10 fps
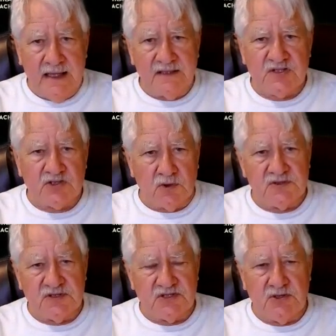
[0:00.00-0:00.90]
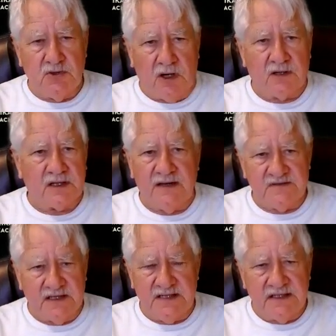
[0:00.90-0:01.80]
had sources to
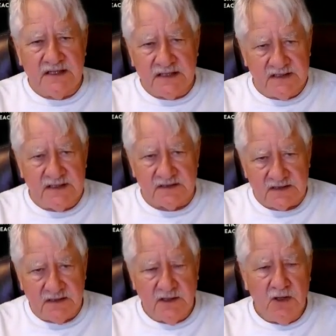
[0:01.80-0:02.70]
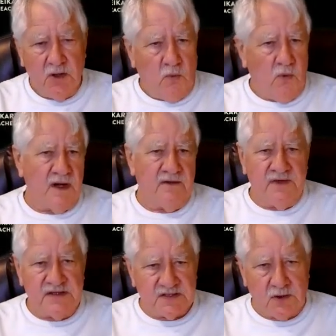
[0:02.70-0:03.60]
archives that didn't exist. One of
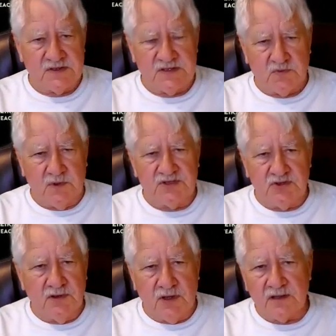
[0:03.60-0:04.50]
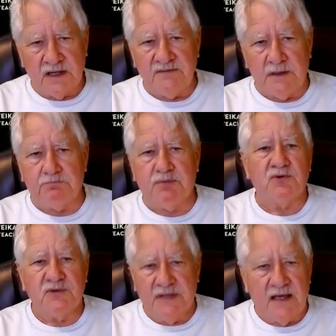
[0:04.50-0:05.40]
his sources was to an archive that
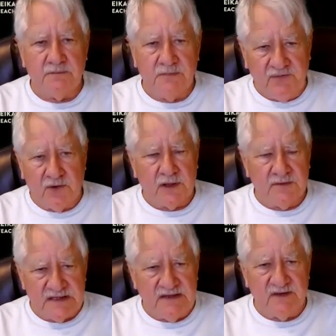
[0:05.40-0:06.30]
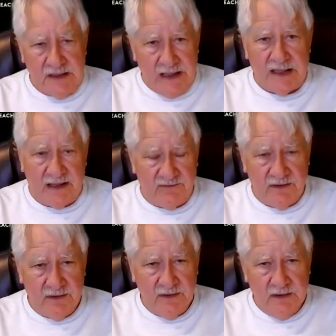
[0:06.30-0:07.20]
burned down before he was even alive.
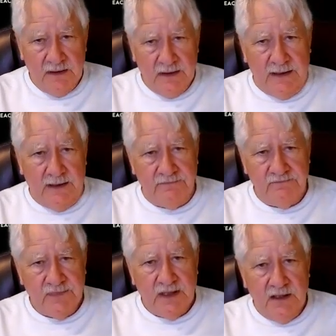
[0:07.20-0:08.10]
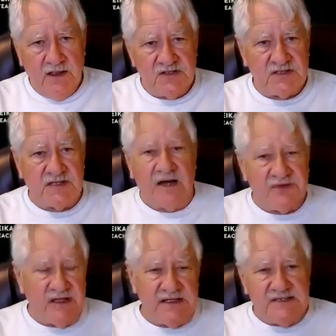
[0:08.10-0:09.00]
Stuff
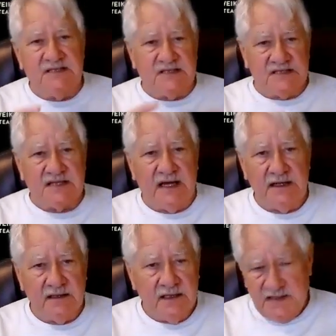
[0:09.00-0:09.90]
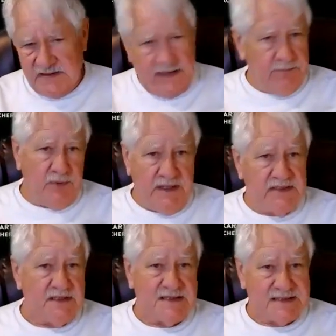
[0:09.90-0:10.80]
that he did cite simply
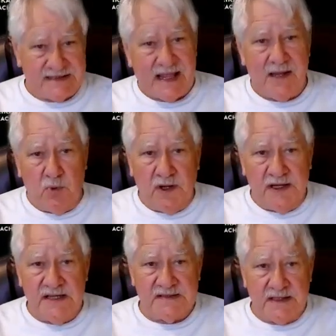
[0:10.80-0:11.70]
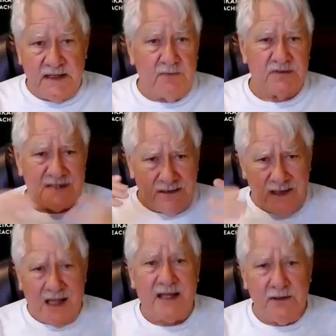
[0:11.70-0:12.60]
didn't say what he said. He was a
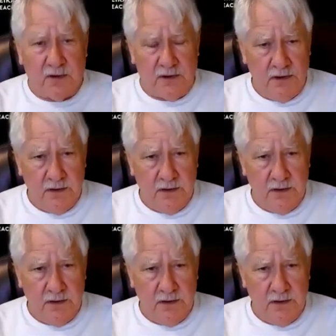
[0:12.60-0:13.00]
liar.